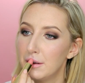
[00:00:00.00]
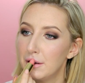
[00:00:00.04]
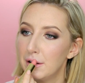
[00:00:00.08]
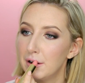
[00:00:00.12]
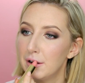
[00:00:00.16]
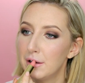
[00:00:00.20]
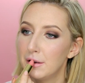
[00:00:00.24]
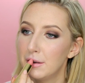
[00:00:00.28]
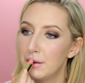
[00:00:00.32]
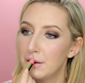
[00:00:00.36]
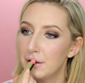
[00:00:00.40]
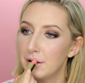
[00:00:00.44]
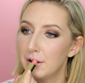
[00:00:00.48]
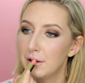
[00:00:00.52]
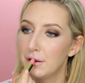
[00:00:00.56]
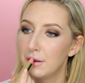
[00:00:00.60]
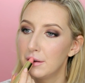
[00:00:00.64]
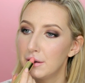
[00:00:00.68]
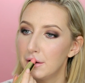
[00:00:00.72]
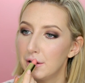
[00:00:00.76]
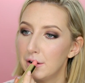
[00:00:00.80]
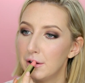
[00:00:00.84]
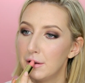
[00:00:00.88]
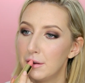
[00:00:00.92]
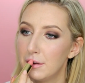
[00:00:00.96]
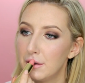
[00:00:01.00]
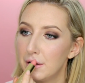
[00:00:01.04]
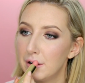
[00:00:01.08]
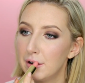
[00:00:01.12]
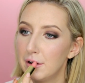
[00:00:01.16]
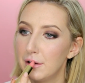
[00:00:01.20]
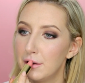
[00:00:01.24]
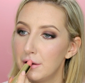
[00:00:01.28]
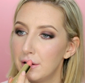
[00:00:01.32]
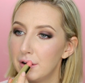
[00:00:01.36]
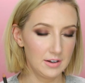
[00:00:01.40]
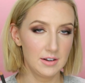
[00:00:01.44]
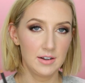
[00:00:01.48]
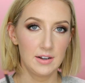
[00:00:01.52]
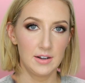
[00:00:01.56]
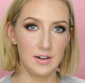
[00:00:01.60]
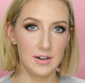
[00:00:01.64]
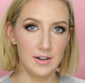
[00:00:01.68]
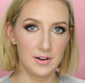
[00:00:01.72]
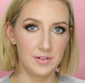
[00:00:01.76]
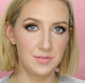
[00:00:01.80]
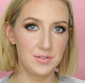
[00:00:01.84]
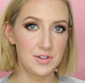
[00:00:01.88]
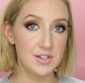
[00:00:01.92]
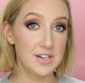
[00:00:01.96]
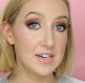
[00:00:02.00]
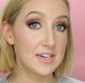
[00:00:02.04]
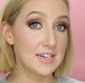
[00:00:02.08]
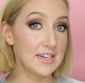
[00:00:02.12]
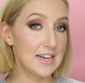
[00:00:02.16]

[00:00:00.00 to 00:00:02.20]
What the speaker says: And I'm just gonna take